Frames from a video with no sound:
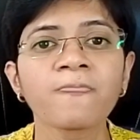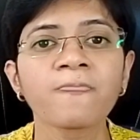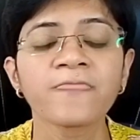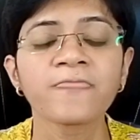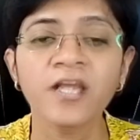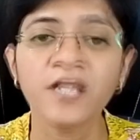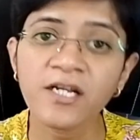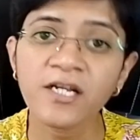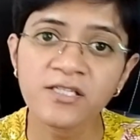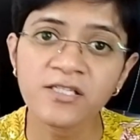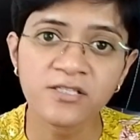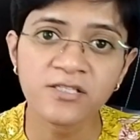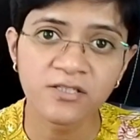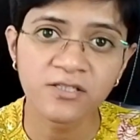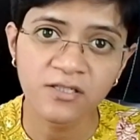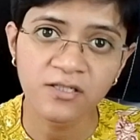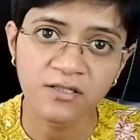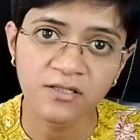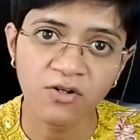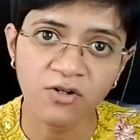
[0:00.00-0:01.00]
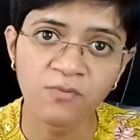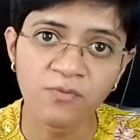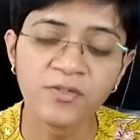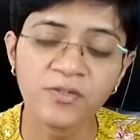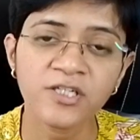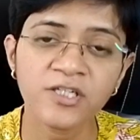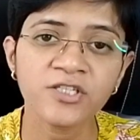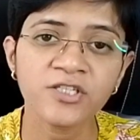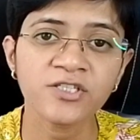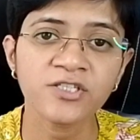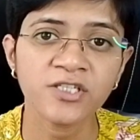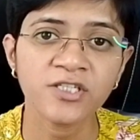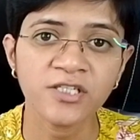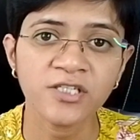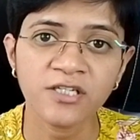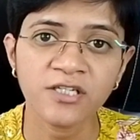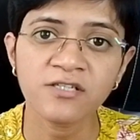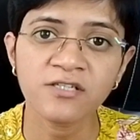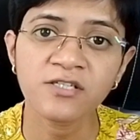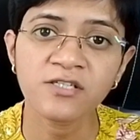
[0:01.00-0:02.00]
The next complication
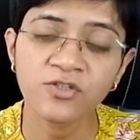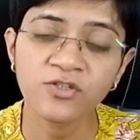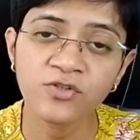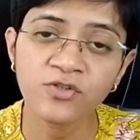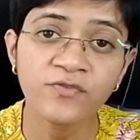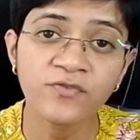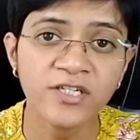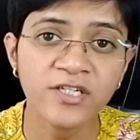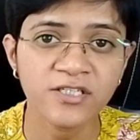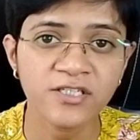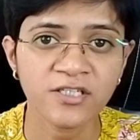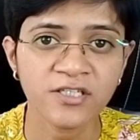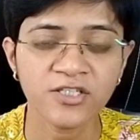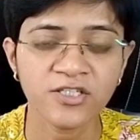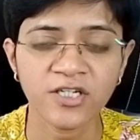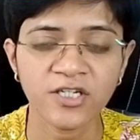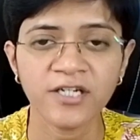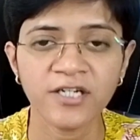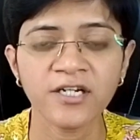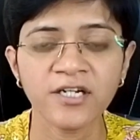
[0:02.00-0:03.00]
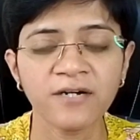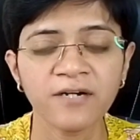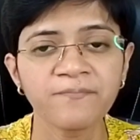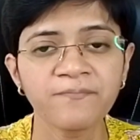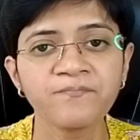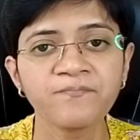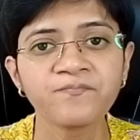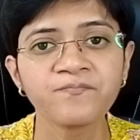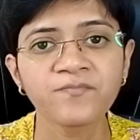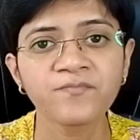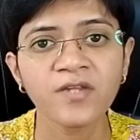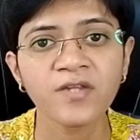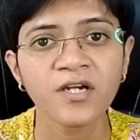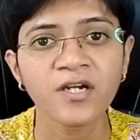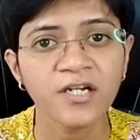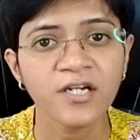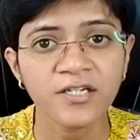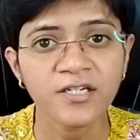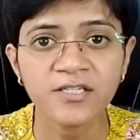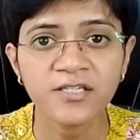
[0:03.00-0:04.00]
is Ludwig's angina.
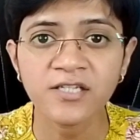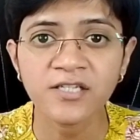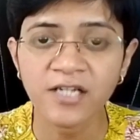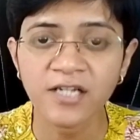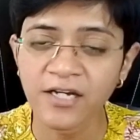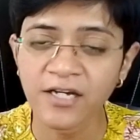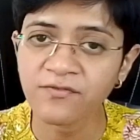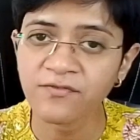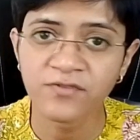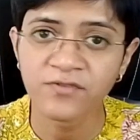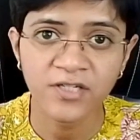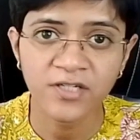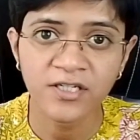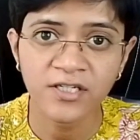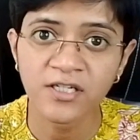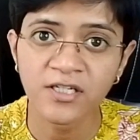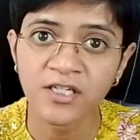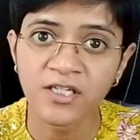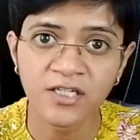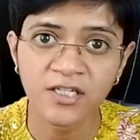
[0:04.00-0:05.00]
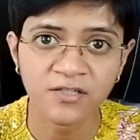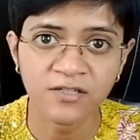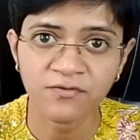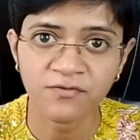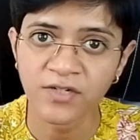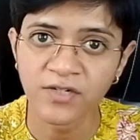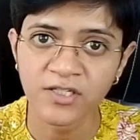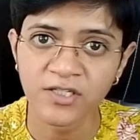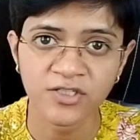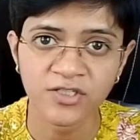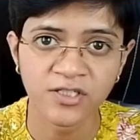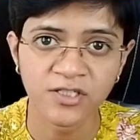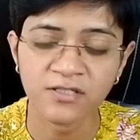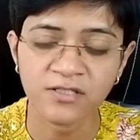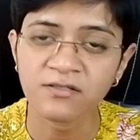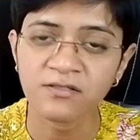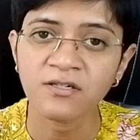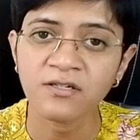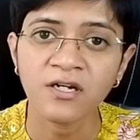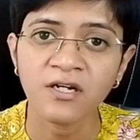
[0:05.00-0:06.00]
It is a life-threatening
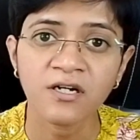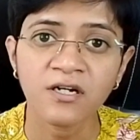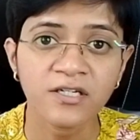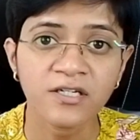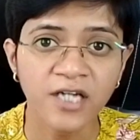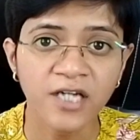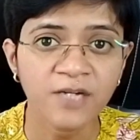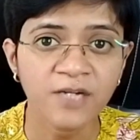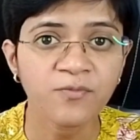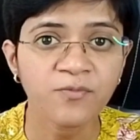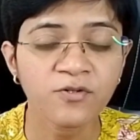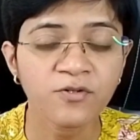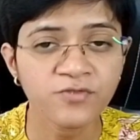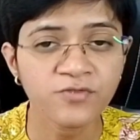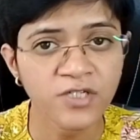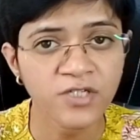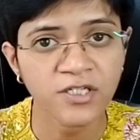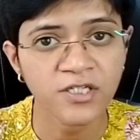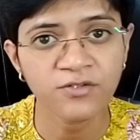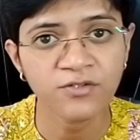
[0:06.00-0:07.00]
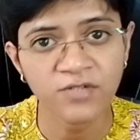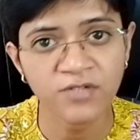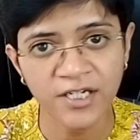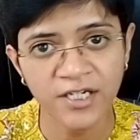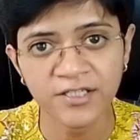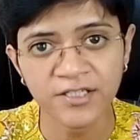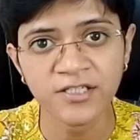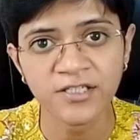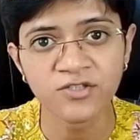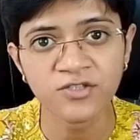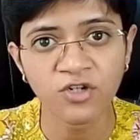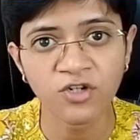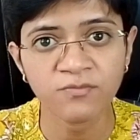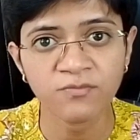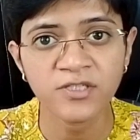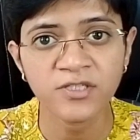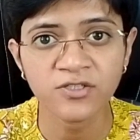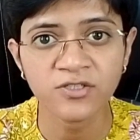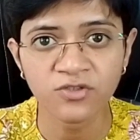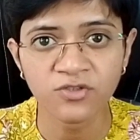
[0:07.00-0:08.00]
infection, a type of cellulitis
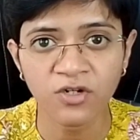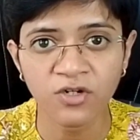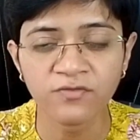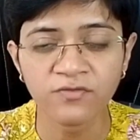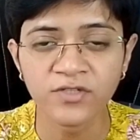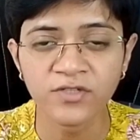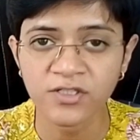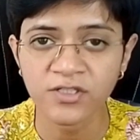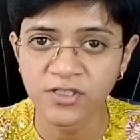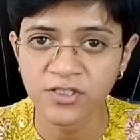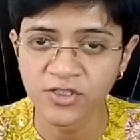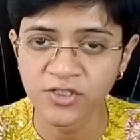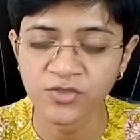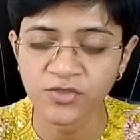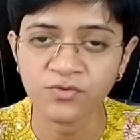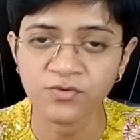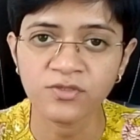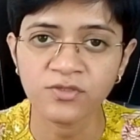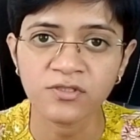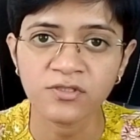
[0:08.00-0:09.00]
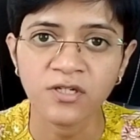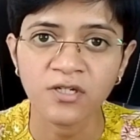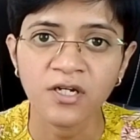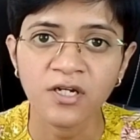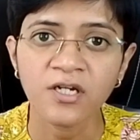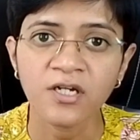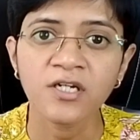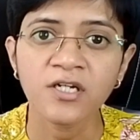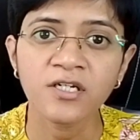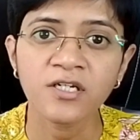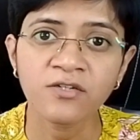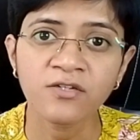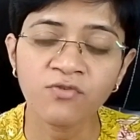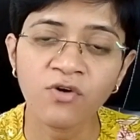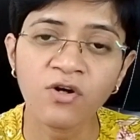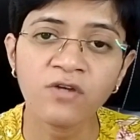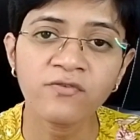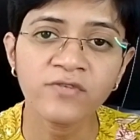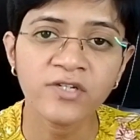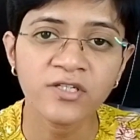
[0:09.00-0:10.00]
of the soft tissues
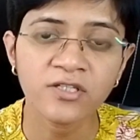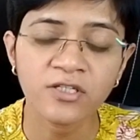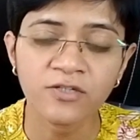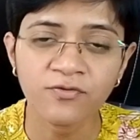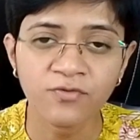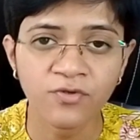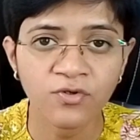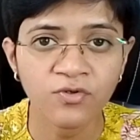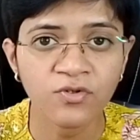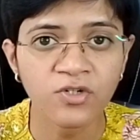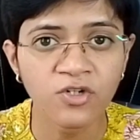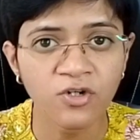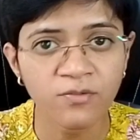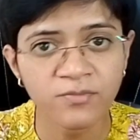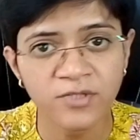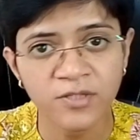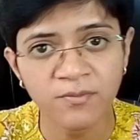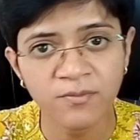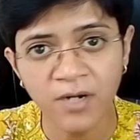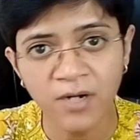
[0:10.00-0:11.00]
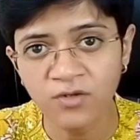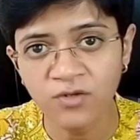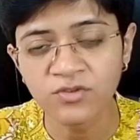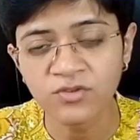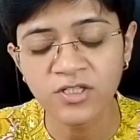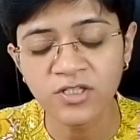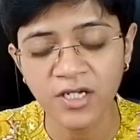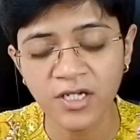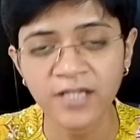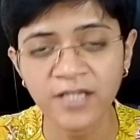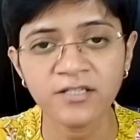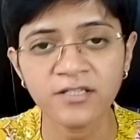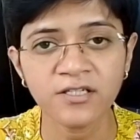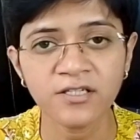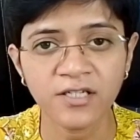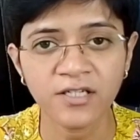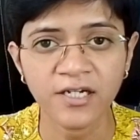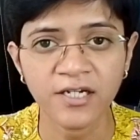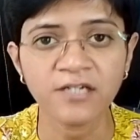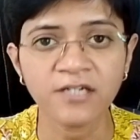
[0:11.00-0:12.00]
involving the floor of the mouth and the
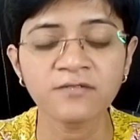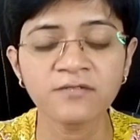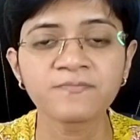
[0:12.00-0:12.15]
neck.